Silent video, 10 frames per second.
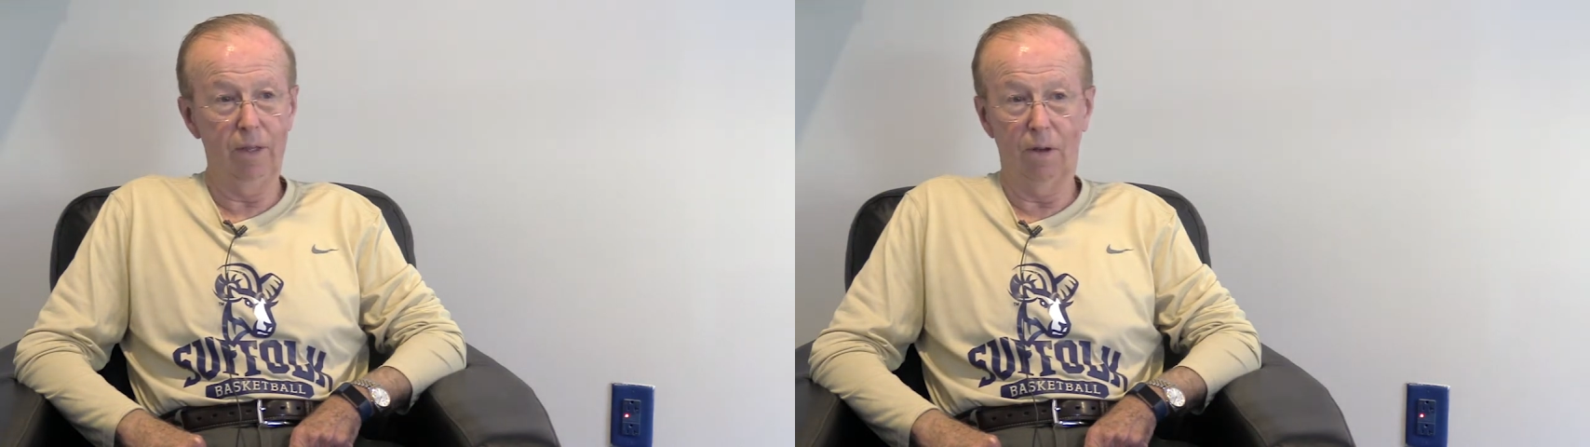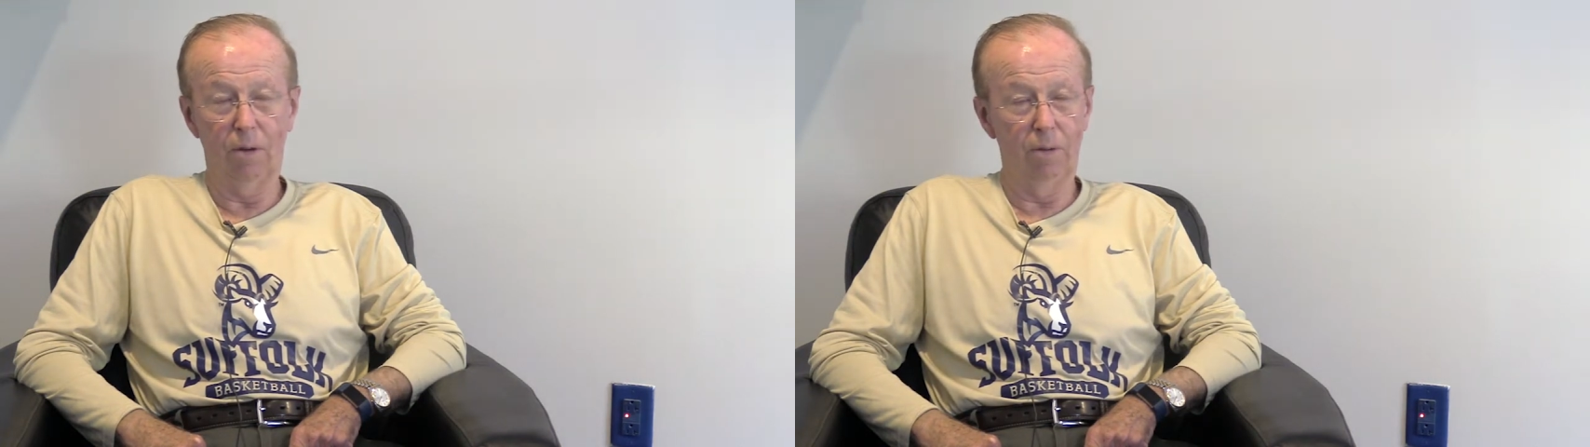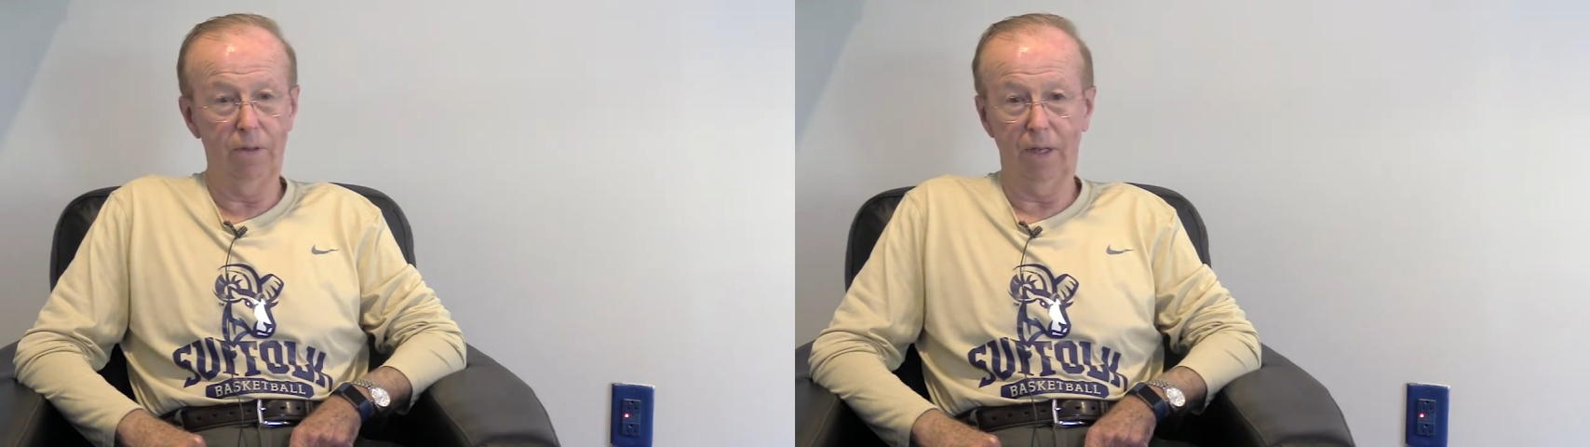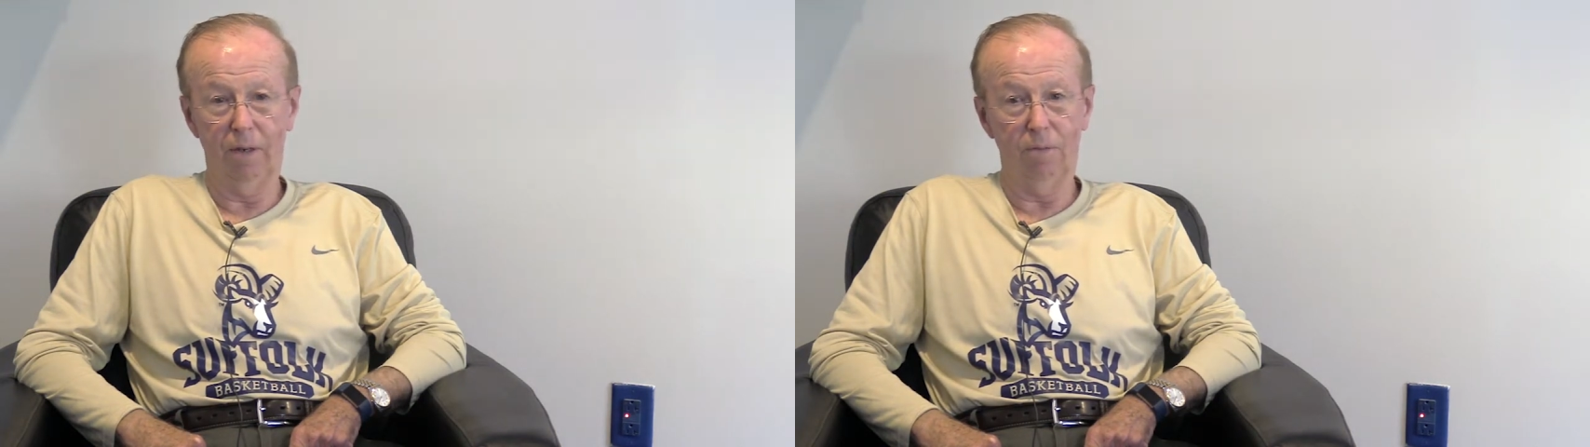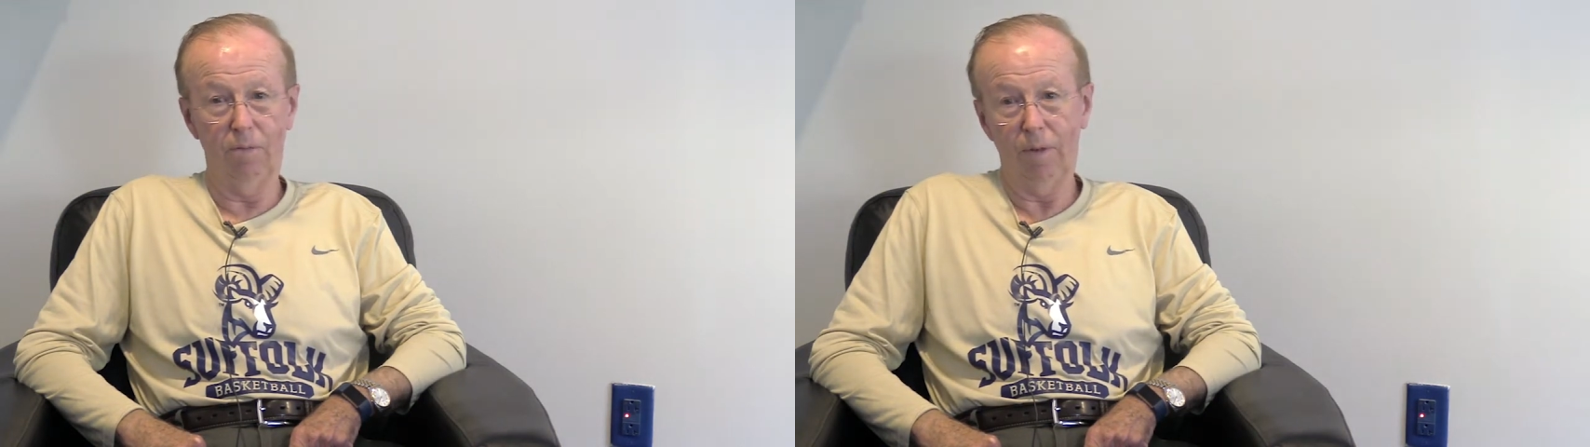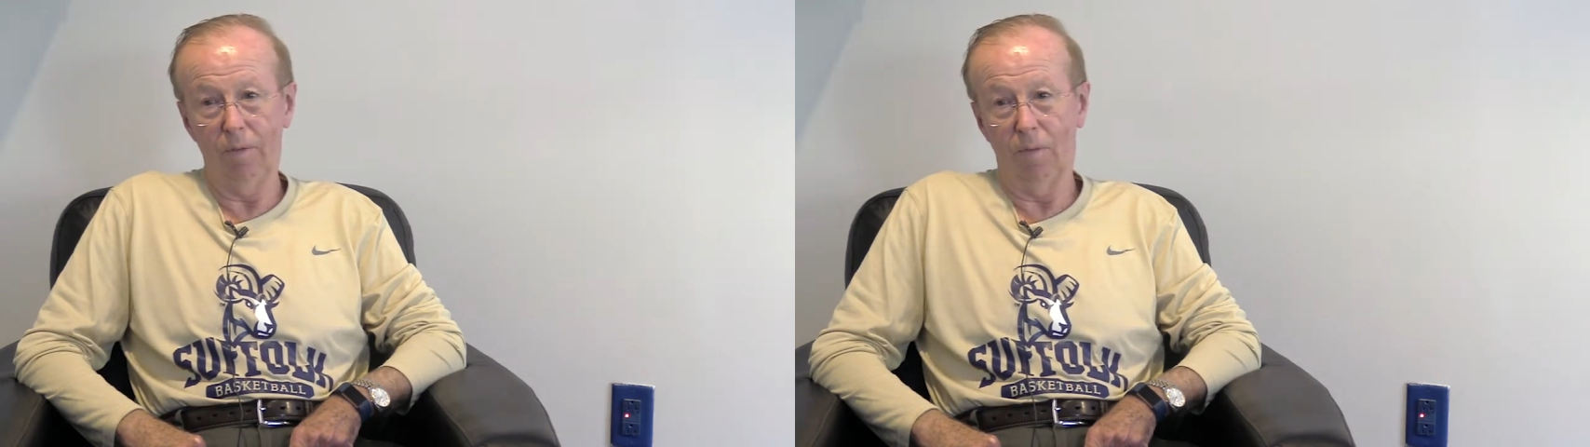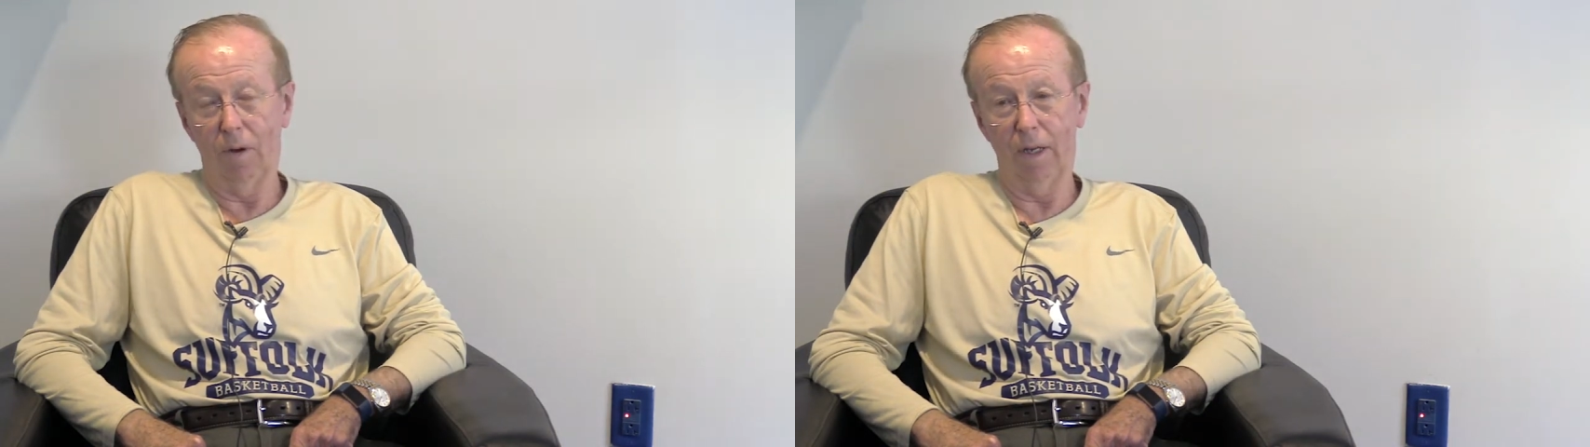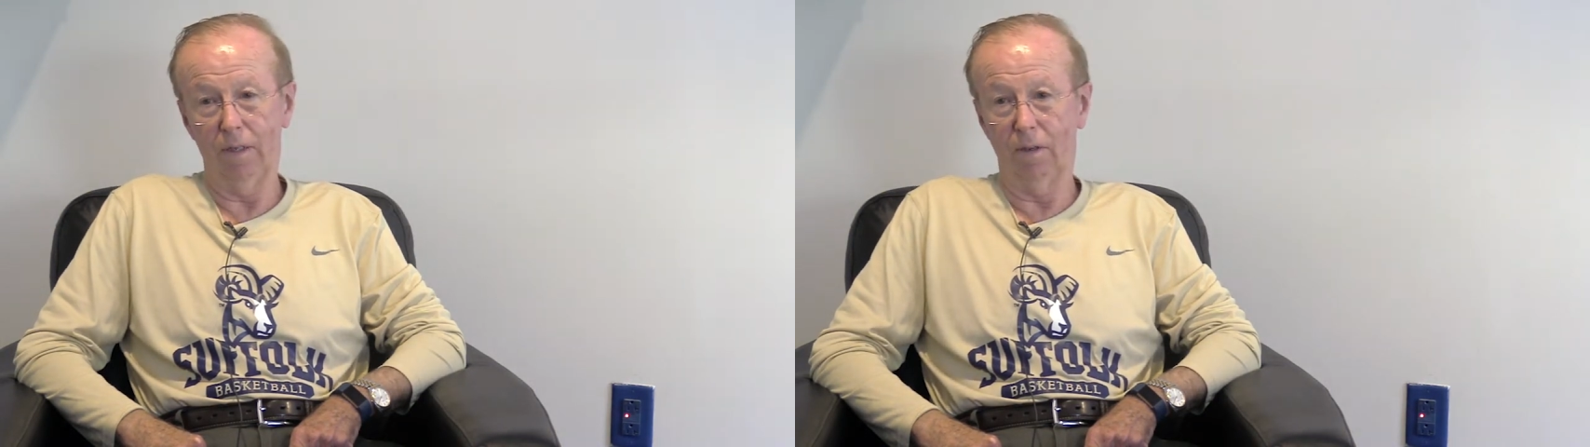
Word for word: the whole thing we want